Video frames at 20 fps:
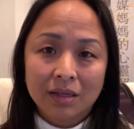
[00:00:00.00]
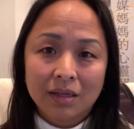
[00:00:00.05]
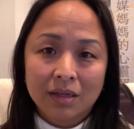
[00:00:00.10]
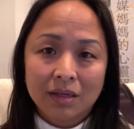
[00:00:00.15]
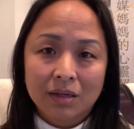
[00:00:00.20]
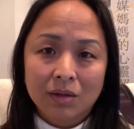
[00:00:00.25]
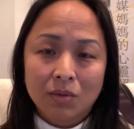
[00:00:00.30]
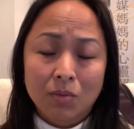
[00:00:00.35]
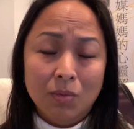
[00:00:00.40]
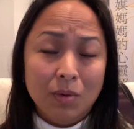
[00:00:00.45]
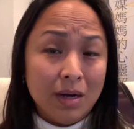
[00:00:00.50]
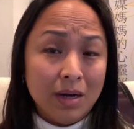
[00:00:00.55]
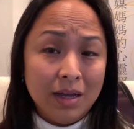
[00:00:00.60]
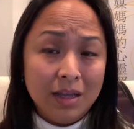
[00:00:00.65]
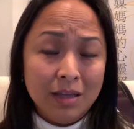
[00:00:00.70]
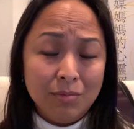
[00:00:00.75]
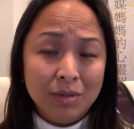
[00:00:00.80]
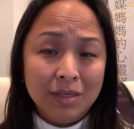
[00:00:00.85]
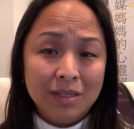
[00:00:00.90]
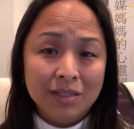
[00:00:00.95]

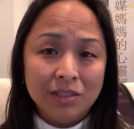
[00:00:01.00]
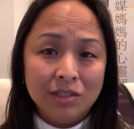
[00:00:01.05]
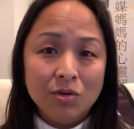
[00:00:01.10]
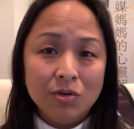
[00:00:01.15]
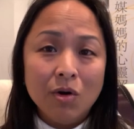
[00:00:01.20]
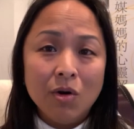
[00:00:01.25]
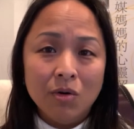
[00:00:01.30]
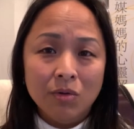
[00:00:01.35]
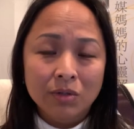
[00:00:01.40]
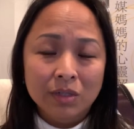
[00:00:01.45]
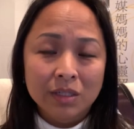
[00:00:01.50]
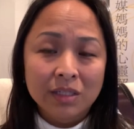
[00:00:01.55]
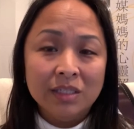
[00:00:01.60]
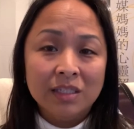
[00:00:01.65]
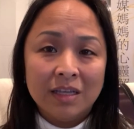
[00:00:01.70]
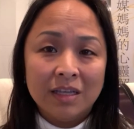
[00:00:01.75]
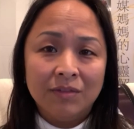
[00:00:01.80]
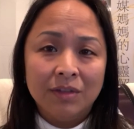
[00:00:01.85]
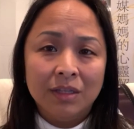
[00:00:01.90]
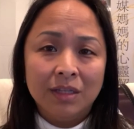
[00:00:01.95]
Why? Because you're only
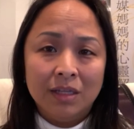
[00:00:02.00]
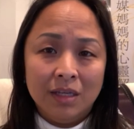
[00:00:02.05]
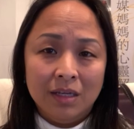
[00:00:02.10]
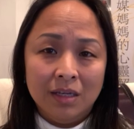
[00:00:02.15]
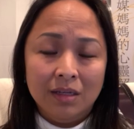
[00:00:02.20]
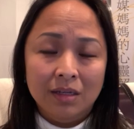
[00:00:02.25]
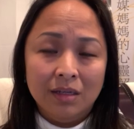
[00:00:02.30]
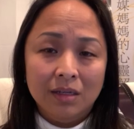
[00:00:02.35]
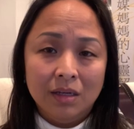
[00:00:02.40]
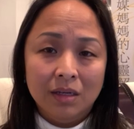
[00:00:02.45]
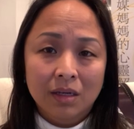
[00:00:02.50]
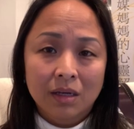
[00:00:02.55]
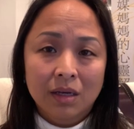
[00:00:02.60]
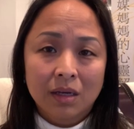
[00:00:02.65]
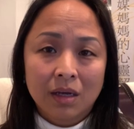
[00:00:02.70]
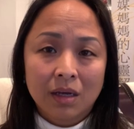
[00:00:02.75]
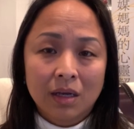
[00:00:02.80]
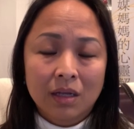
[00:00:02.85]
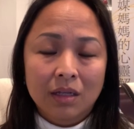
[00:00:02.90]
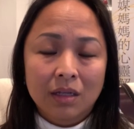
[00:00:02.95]
17.
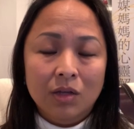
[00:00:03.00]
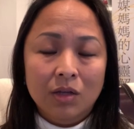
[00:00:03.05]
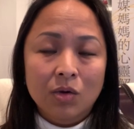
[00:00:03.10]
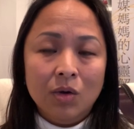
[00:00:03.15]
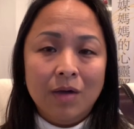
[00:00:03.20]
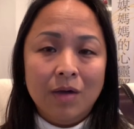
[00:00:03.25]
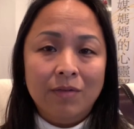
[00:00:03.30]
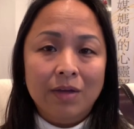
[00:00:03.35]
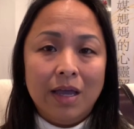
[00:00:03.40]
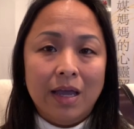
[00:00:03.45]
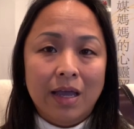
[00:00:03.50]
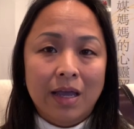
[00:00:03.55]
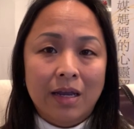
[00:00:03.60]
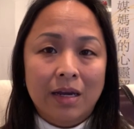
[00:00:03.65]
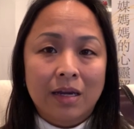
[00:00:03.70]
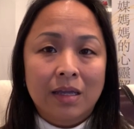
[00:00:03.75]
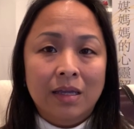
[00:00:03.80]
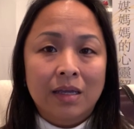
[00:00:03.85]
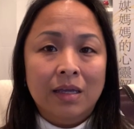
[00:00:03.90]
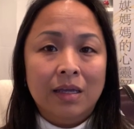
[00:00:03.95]
Do you have
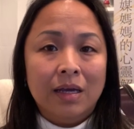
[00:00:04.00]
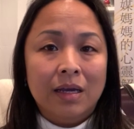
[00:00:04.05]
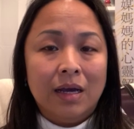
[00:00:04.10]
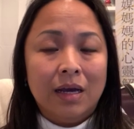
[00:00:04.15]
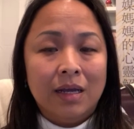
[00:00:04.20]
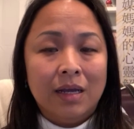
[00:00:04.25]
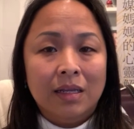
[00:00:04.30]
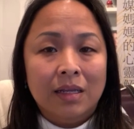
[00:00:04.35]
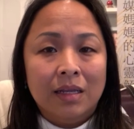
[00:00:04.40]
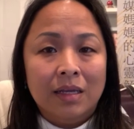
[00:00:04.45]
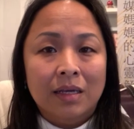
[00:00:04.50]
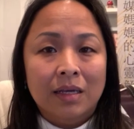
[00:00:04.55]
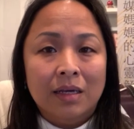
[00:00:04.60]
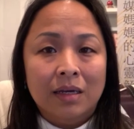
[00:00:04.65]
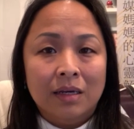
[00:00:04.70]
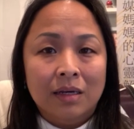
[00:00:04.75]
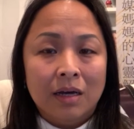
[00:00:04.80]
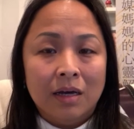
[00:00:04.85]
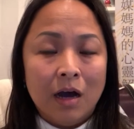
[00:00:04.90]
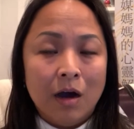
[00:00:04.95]
any
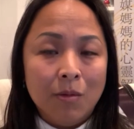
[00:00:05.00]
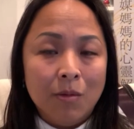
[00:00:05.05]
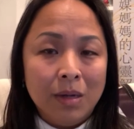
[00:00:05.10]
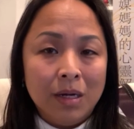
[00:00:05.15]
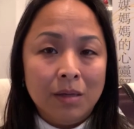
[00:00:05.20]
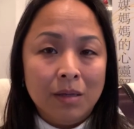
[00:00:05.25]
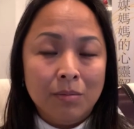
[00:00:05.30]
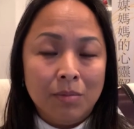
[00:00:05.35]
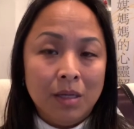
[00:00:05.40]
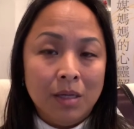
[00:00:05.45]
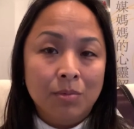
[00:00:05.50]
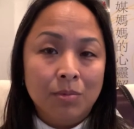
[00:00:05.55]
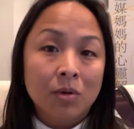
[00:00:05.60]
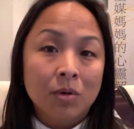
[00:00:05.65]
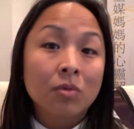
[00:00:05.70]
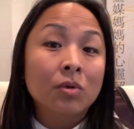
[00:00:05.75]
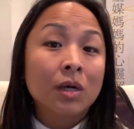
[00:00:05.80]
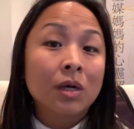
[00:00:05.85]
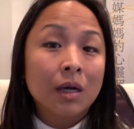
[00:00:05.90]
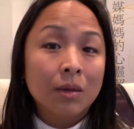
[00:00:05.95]
idea how many people
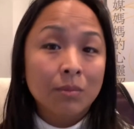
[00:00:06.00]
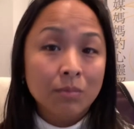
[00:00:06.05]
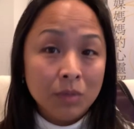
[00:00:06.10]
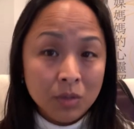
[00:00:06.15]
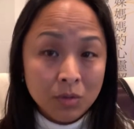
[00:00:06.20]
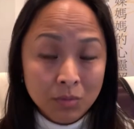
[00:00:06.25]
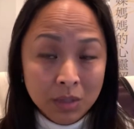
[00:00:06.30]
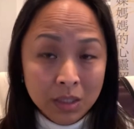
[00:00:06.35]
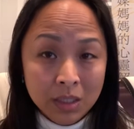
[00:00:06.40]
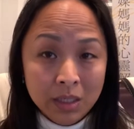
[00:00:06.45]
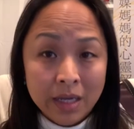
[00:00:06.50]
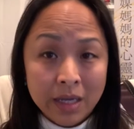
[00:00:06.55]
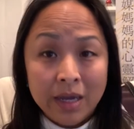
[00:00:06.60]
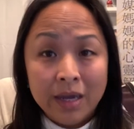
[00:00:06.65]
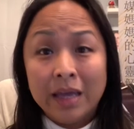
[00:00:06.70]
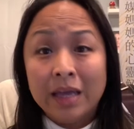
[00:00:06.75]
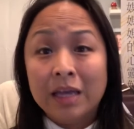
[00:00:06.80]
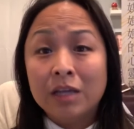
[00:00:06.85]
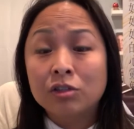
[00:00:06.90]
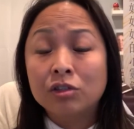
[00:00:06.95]
who come to me, they're
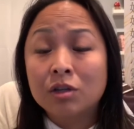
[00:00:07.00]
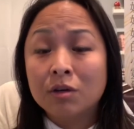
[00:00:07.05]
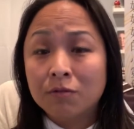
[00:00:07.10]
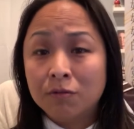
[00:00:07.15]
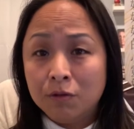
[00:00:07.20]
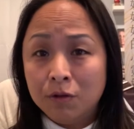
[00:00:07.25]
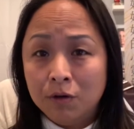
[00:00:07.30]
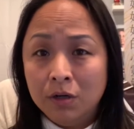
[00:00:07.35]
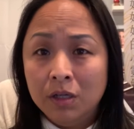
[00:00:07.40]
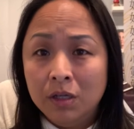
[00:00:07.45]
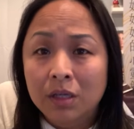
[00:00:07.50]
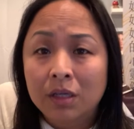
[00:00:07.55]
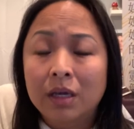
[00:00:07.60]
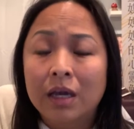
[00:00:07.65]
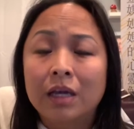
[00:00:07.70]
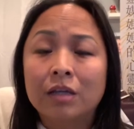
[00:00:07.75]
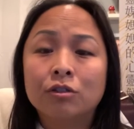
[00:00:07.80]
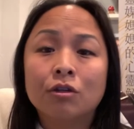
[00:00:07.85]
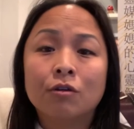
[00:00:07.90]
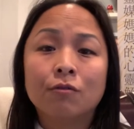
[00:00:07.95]
age of 30,
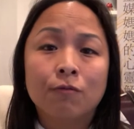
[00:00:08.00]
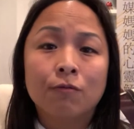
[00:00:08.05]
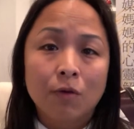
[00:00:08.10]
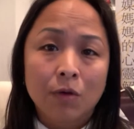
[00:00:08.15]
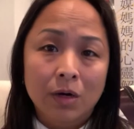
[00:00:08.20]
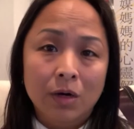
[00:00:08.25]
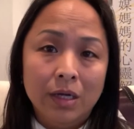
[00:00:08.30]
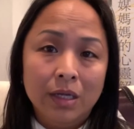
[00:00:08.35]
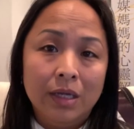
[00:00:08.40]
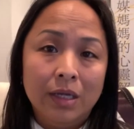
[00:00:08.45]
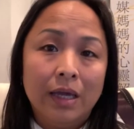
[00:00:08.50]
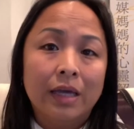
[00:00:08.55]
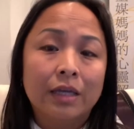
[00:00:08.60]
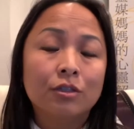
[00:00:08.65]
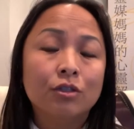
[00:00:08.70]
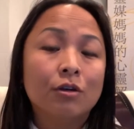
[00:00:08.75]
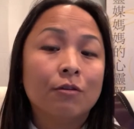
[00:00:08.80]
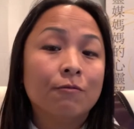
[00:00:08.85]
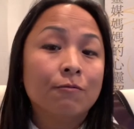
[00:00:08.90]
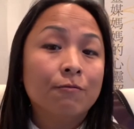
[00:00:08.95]
age of 40,
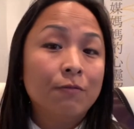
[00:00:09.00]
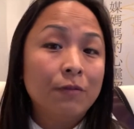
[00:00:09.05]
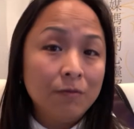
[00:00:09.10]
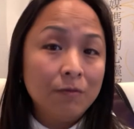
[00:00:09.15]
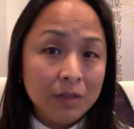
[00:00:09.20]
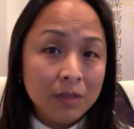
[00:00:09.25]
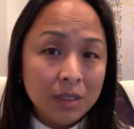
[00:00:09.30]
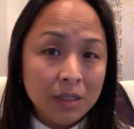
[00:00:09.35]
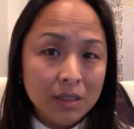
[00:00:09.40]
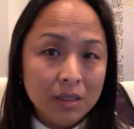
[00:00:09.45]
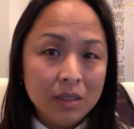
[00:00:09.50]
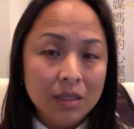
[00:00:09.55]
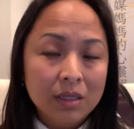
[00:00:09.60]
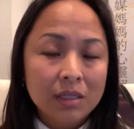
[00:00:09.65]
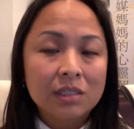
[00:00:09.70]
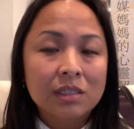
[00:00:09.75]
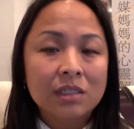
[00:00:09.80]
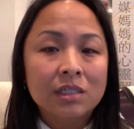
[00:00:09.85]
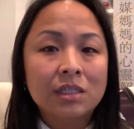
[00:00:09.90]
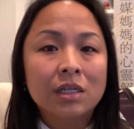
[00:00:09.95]
age of 50,
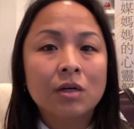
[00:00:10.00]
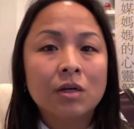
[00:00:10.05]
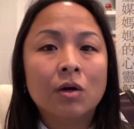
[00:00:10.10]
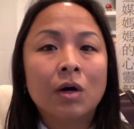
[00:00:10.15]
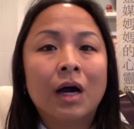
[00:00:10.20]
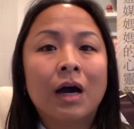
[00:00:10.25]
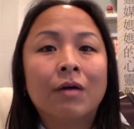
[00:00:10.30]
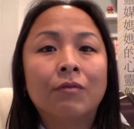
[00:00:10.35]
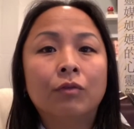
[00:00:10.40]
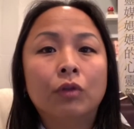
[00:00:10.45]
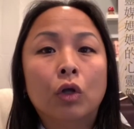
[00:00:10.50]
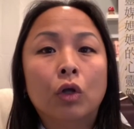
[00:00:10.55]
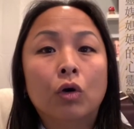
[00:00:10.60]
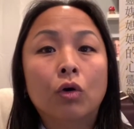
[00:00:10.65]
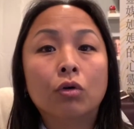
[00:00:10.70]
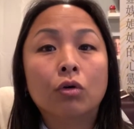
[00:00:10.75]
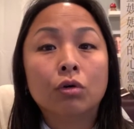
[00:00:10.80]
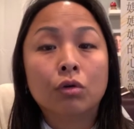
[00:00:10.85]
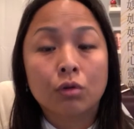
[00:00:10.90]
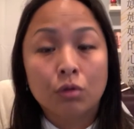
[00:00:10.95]
still have
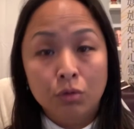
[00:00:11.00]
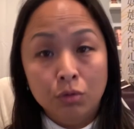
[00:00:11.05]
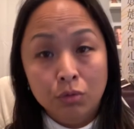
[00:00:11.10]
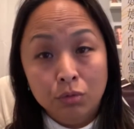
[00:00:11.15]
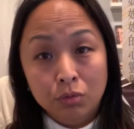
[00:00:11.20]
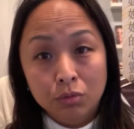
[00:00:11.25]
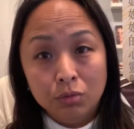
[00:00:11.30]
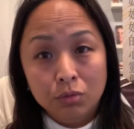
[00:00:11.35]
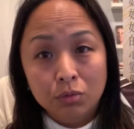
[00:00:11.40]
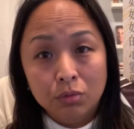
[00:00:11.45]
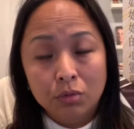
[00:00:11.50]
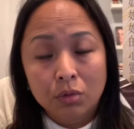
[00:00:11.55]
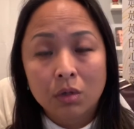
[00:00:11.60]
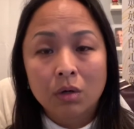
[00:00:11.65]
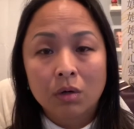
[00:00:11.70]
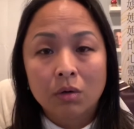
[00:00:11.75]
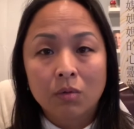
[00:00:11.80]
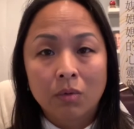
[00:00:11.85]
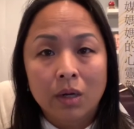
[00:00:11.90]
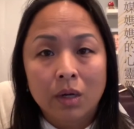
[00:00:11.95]
no clue
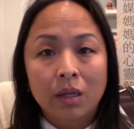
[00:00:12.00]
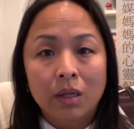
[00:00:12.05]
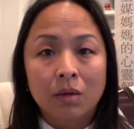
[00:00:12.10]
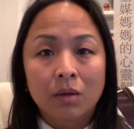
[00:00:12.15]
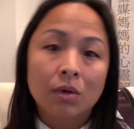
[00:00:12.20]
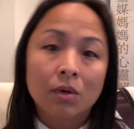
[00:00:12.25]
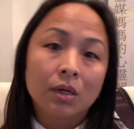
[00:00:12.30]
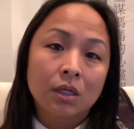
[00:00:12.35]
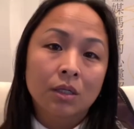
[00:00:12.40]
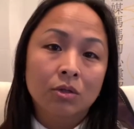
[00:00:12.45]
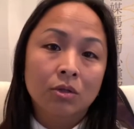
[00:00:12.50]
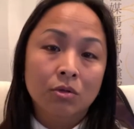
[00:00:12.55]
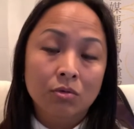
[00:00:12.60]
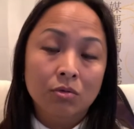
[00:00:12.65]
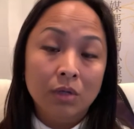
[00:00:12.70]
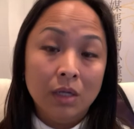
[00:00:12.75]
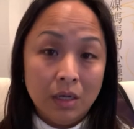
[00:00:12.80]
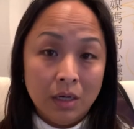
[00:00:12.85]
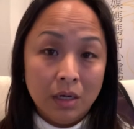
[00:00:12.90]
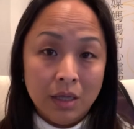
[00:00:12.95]
what they want to do
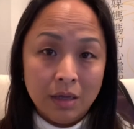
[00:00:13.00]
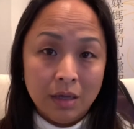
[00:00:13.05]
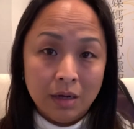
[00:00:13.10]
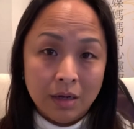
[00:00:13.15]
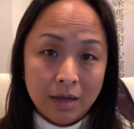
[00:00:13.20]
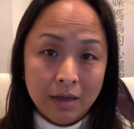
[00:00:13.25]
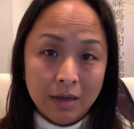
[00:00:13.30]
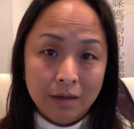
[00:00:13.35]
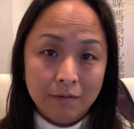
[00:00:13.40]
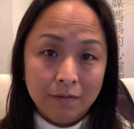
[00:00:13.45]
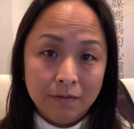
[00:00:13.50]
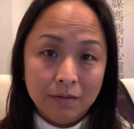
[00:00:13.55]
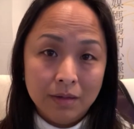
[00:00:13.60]
in their life?